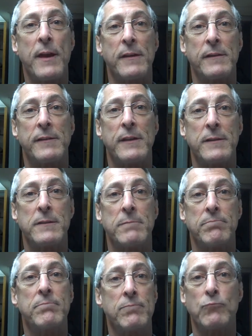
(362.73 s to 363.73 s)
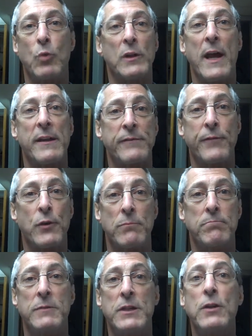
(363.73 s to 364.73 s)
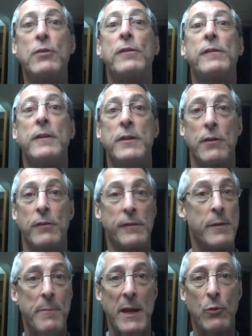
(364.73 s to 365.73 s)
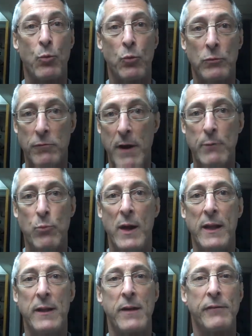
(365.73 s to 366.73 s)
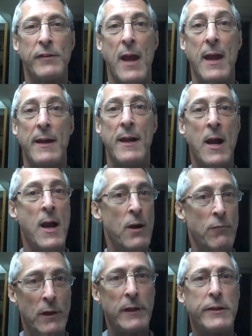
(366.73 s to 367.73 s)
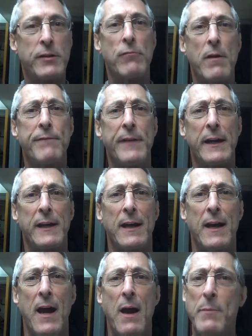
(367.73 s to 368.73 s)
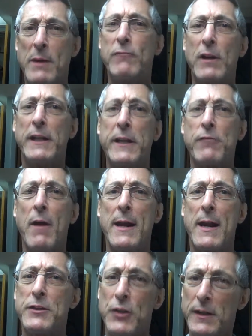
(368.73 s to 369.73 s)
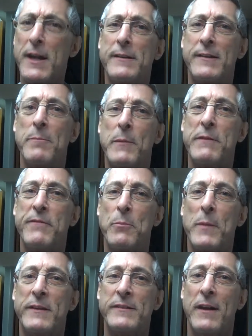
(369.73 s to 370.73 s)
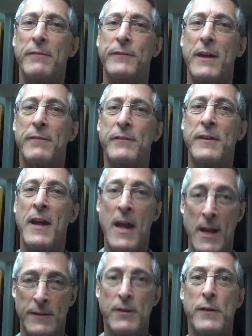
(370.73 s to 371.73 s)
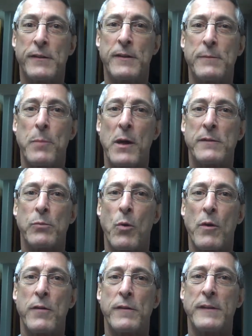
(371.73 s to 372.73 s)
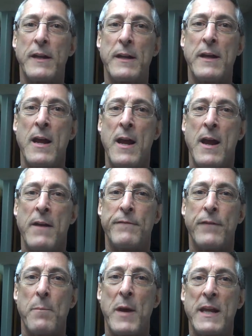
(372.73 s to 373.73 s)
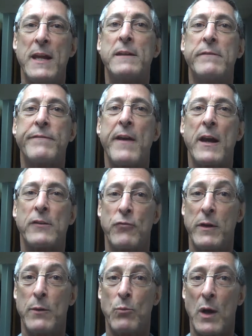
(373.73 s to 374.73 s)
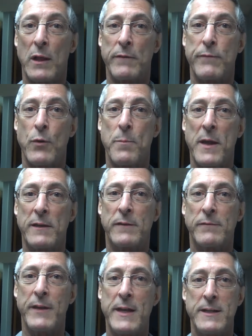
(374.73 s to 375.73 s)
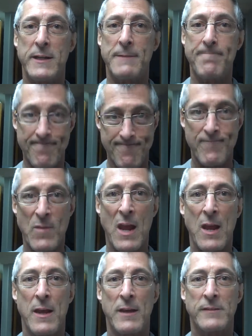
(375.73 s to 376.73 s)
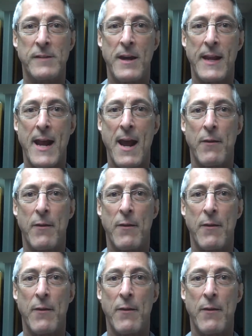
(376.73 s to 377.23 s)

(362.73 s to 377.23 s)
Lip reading: are things that will last for years and years. They make great wedding gifts and really terrific. I've been really great. I should get something for myself gifts. So this is Buzz Waterston from my hidden factory in Wallingford, Pennsylvania, signing